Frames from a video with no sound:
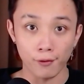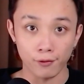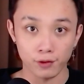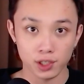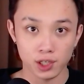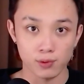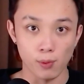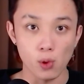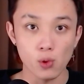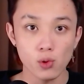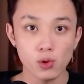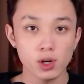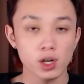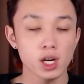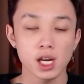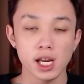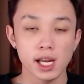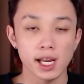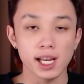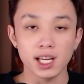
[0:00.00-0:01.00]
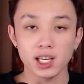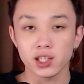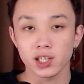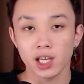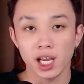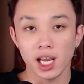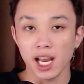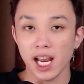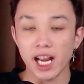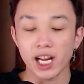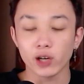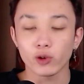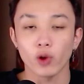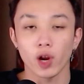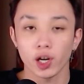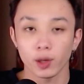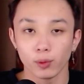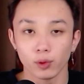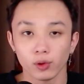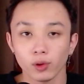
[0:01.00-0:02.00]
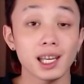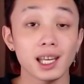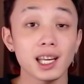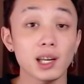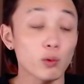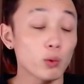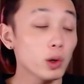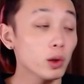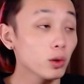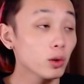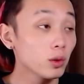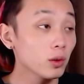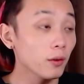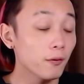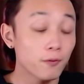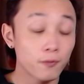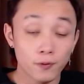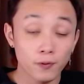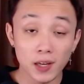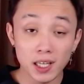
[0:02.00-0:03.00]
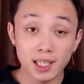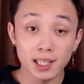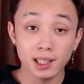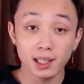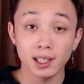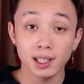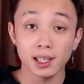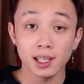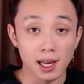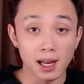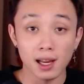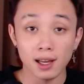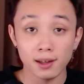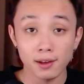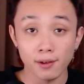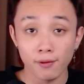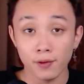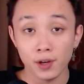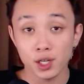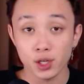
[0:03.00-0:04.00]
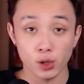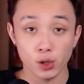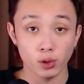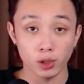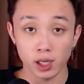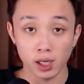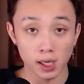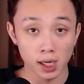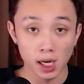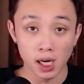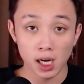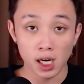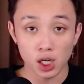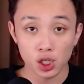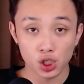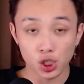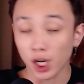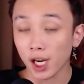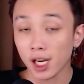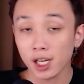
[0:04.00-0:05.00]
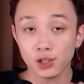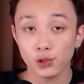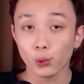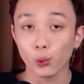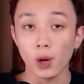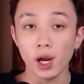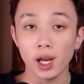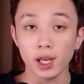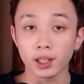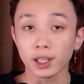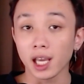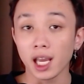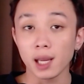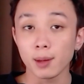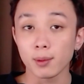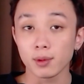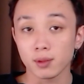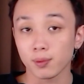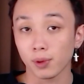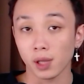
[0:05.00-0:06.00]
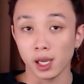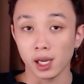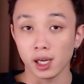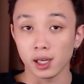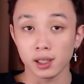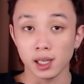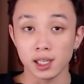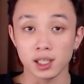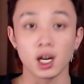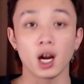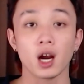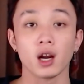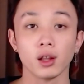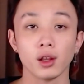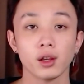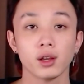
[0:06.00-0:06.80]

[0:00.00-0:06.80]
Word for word: smoke is incredible. It will physically and visually change the way the game is played entirely.